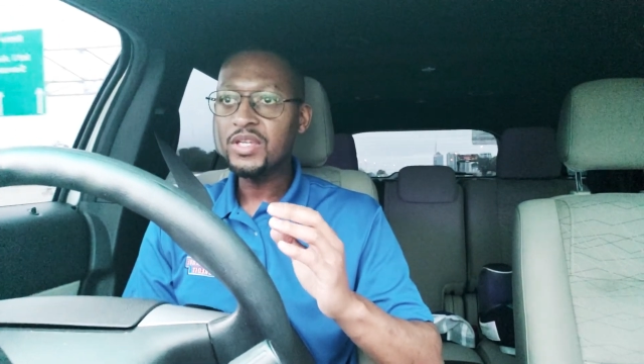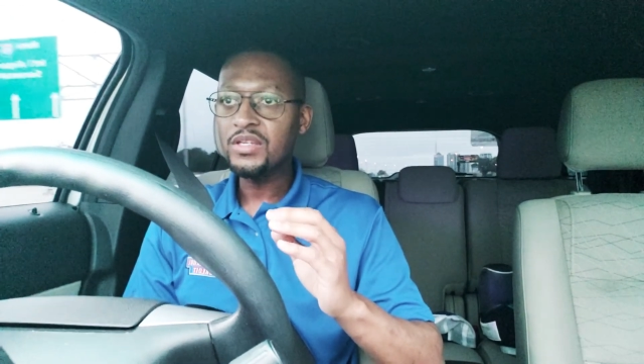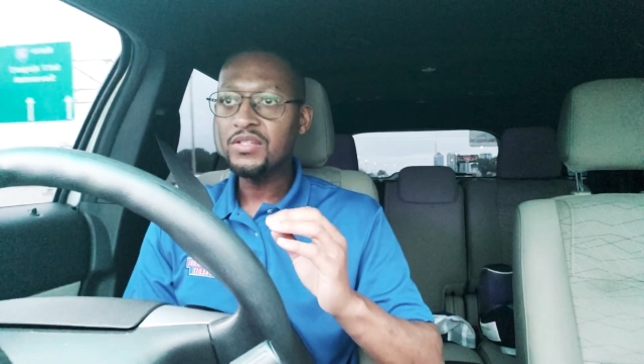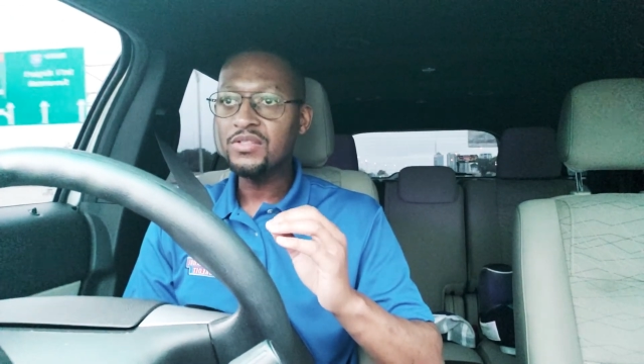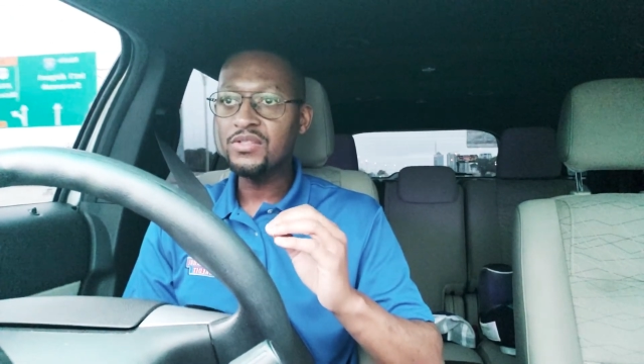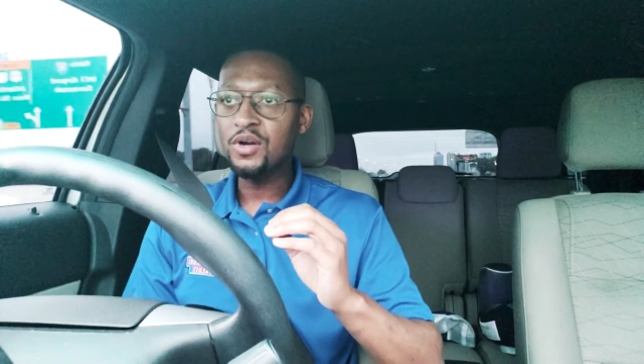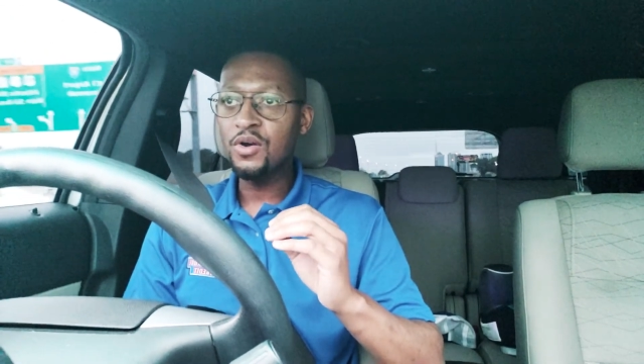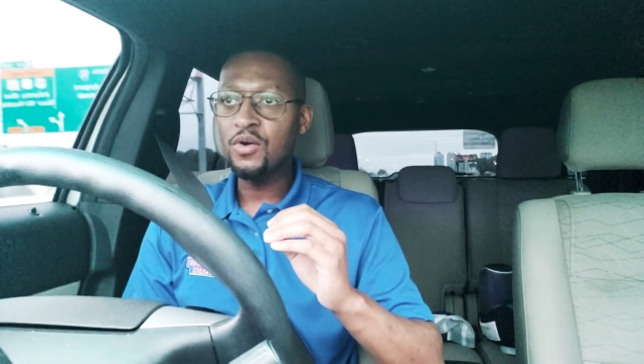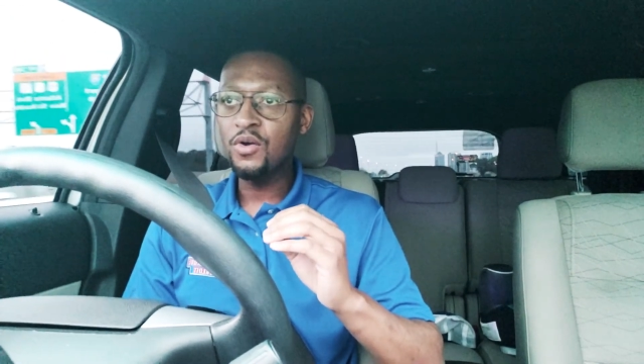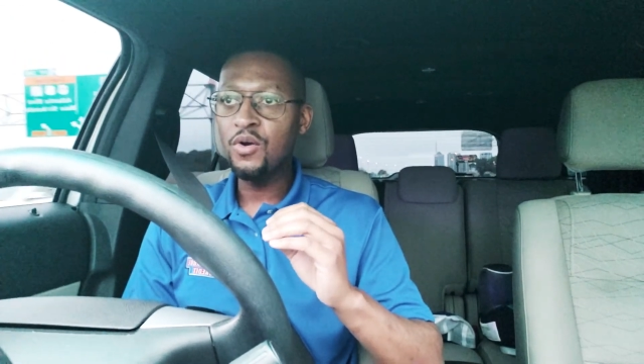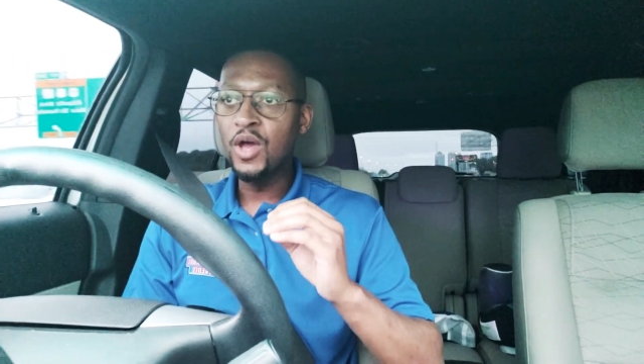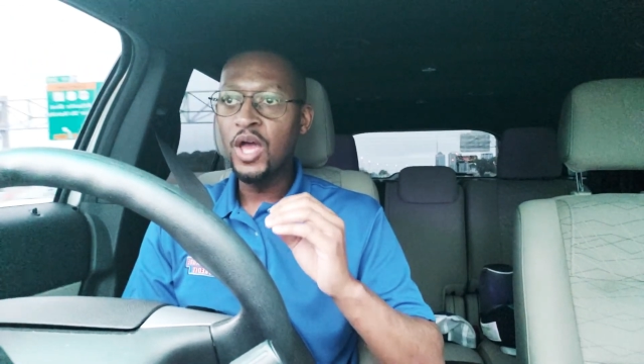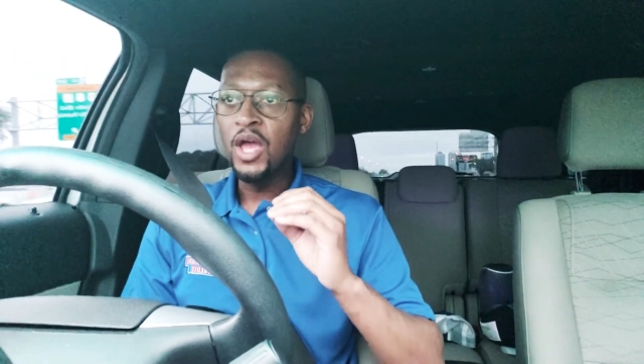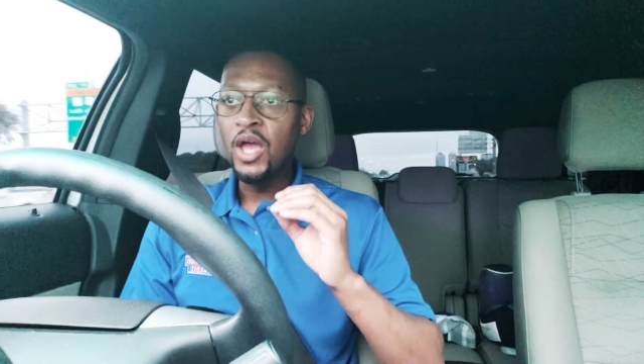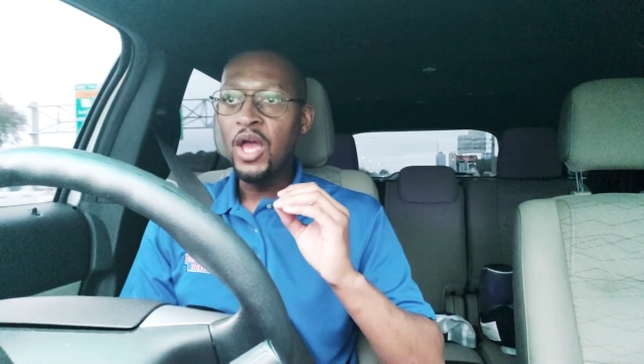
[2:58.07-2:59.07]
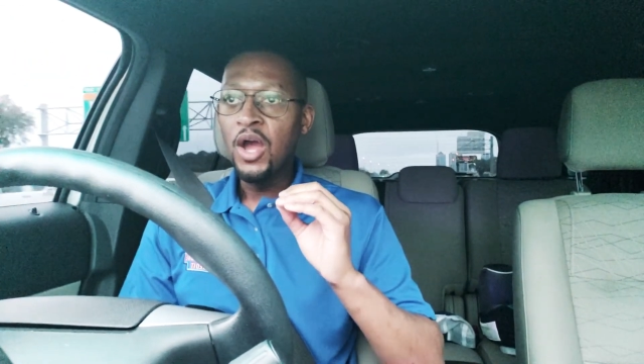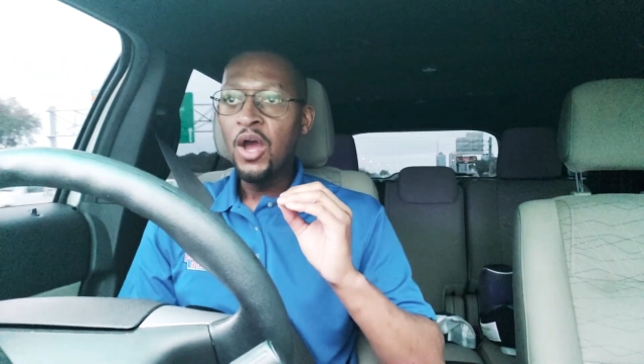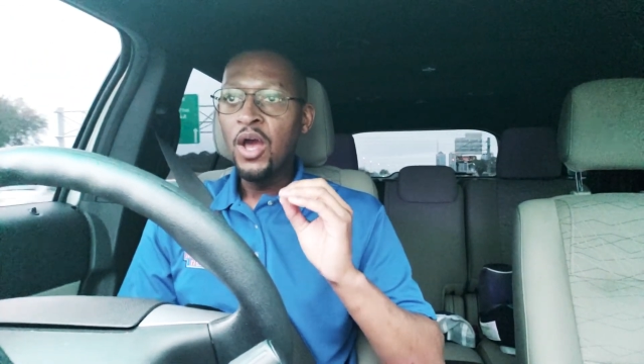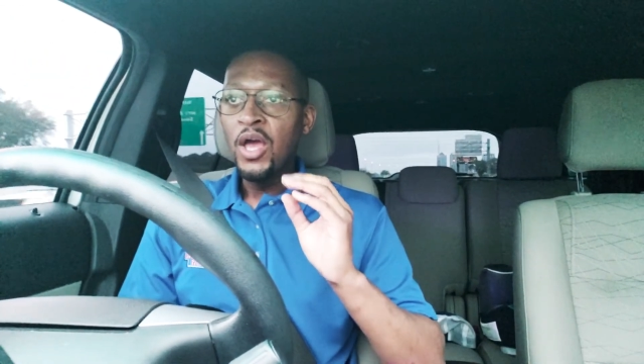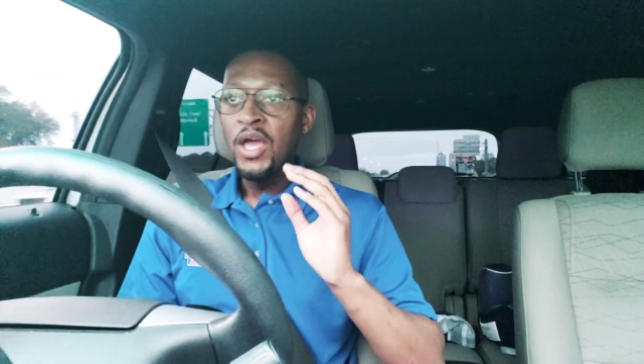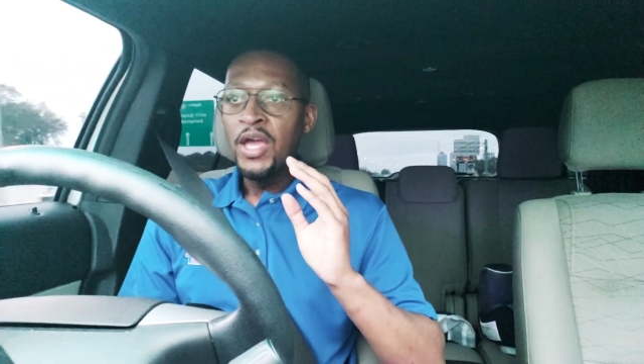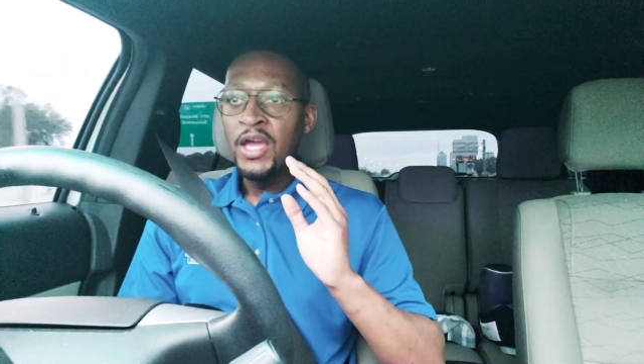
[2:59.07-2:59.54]
So
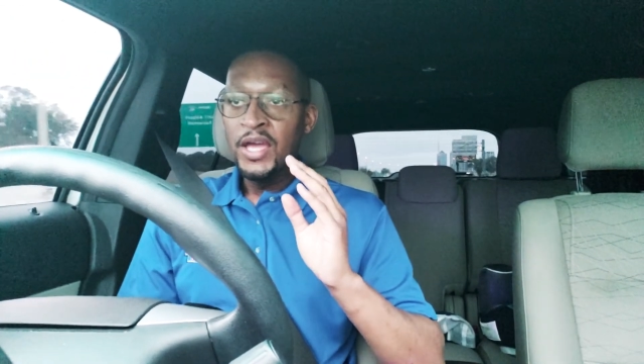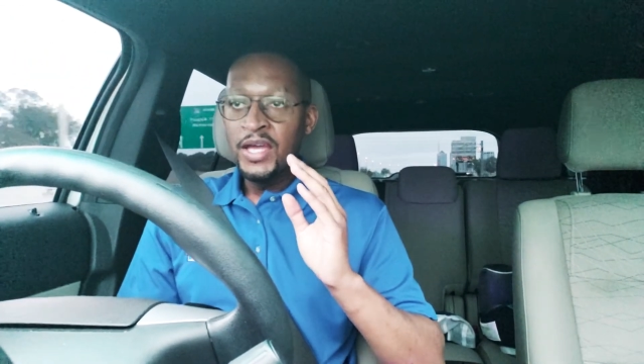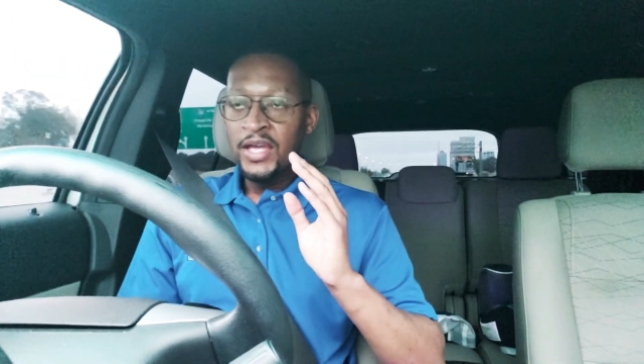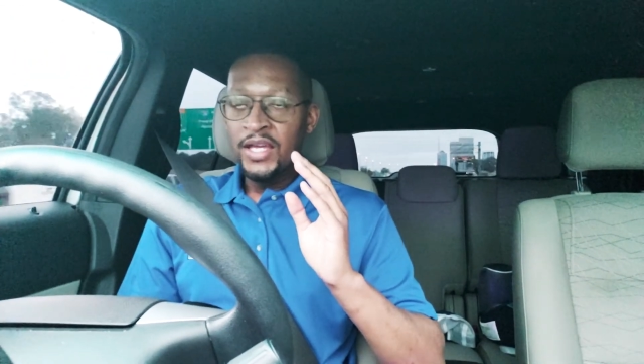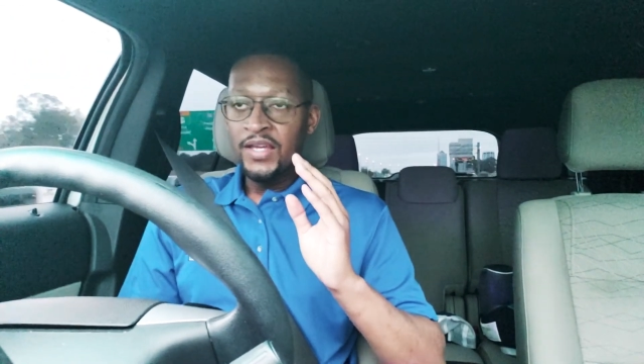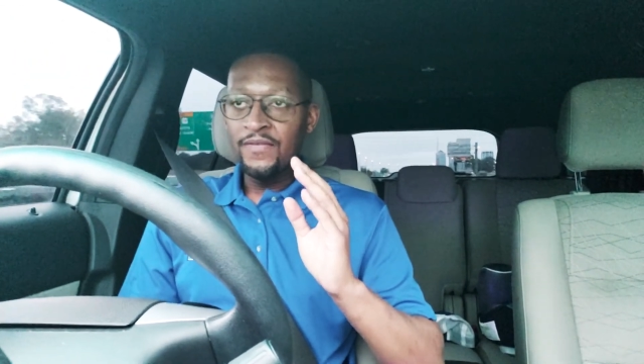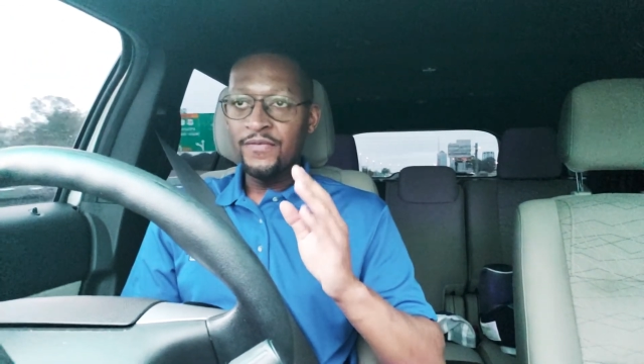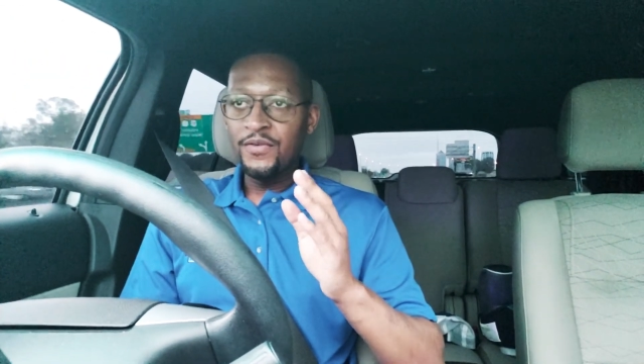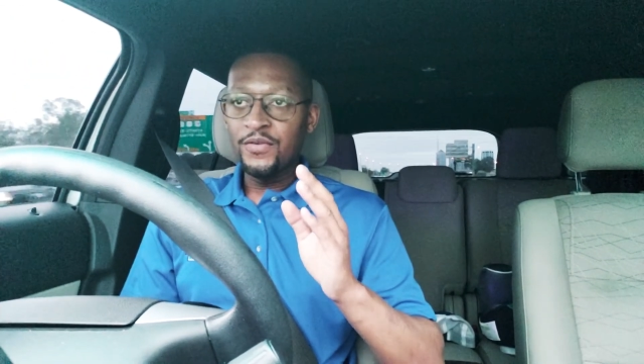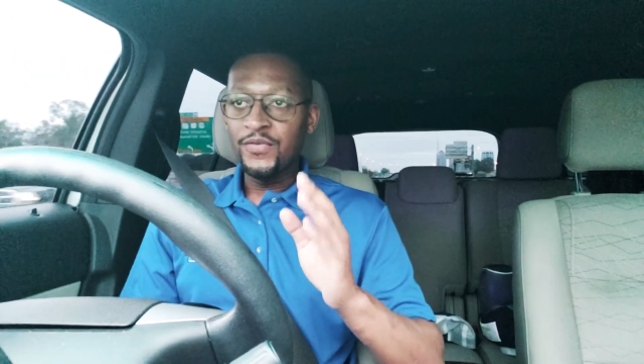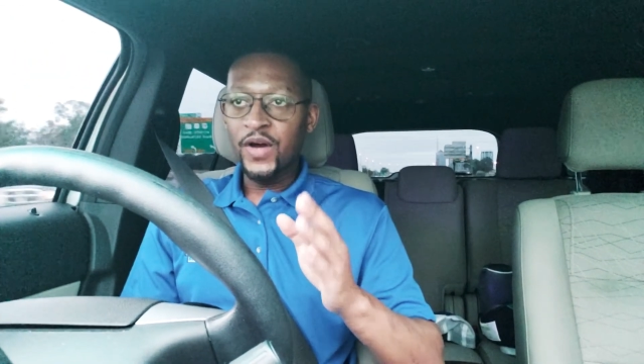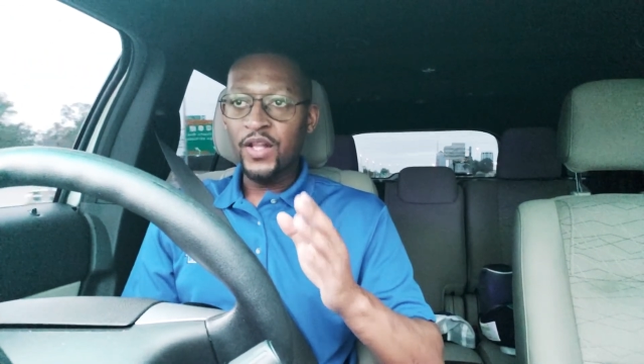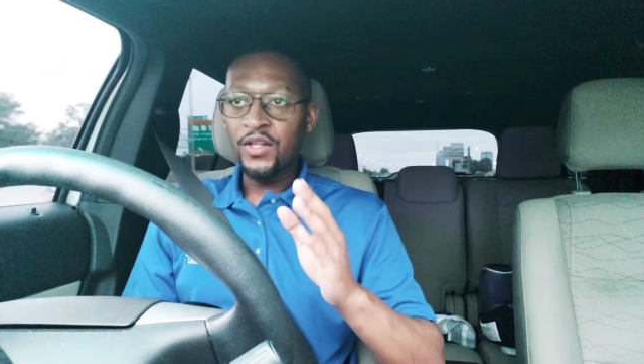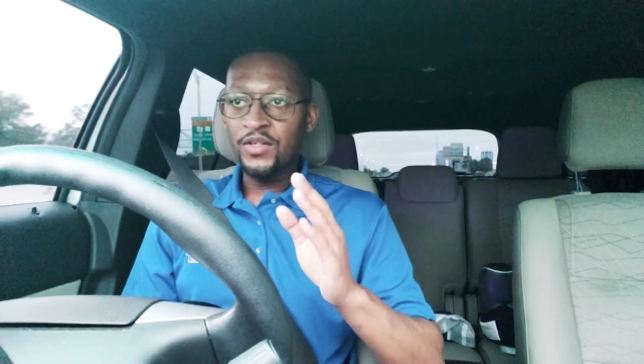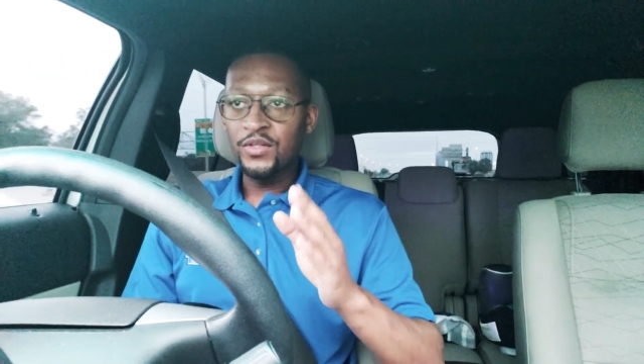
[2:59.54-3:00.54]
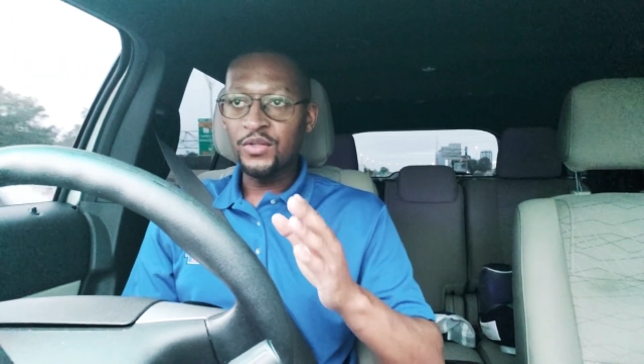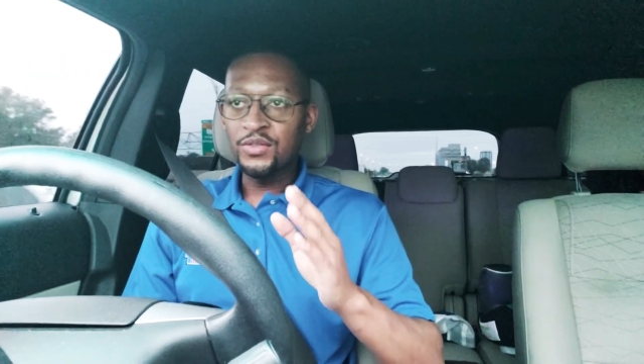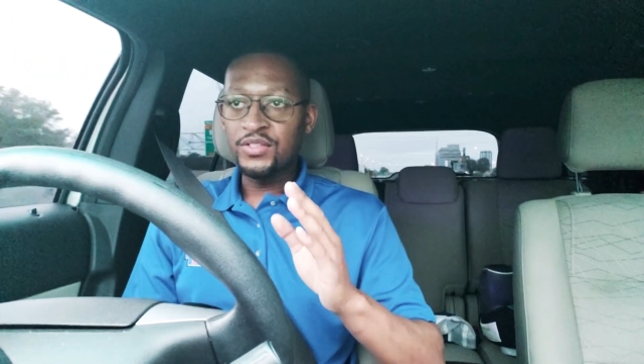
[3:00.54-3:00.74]
if you follow those